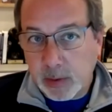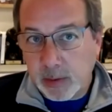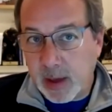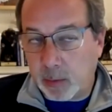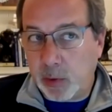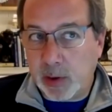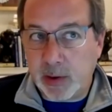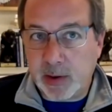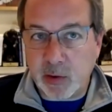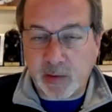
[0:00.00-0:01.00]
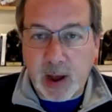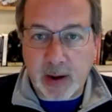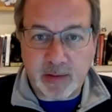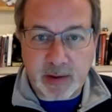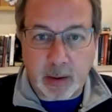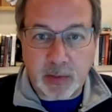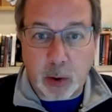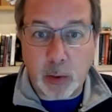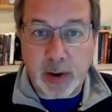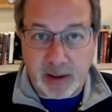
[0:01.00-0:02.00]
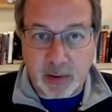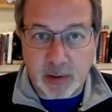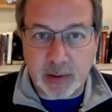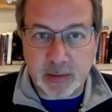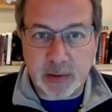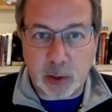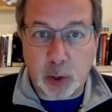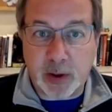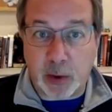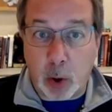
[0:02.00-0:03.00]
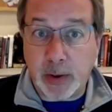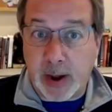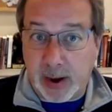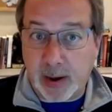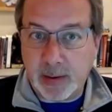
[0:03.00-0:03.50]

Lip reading: that really can just kind of stare at their own navel and look at their own data,